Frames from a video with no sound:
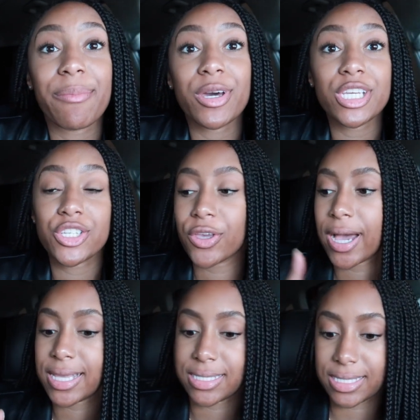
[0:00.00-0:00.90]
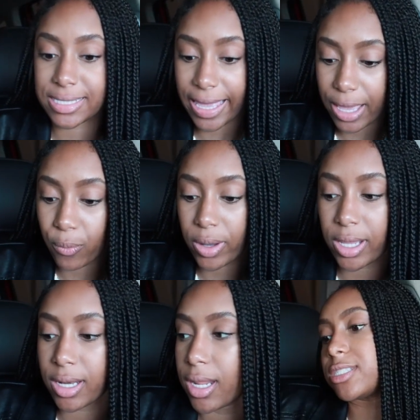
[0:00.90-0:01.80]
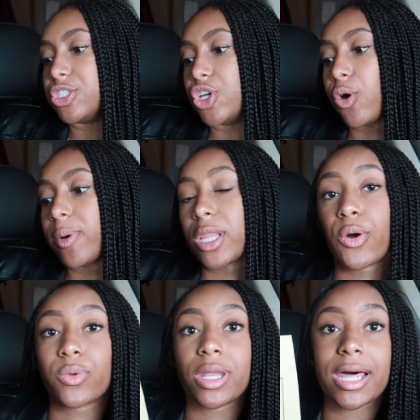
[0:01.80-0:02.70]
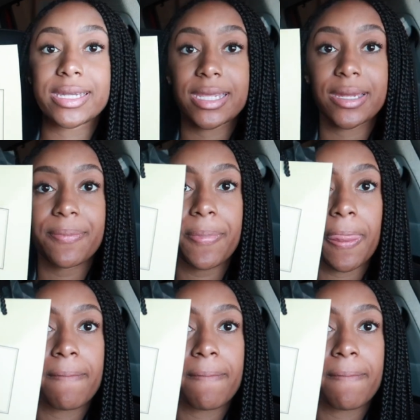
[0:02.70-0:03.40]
I'm gonna show you guys the second one. It's Jo Malone London.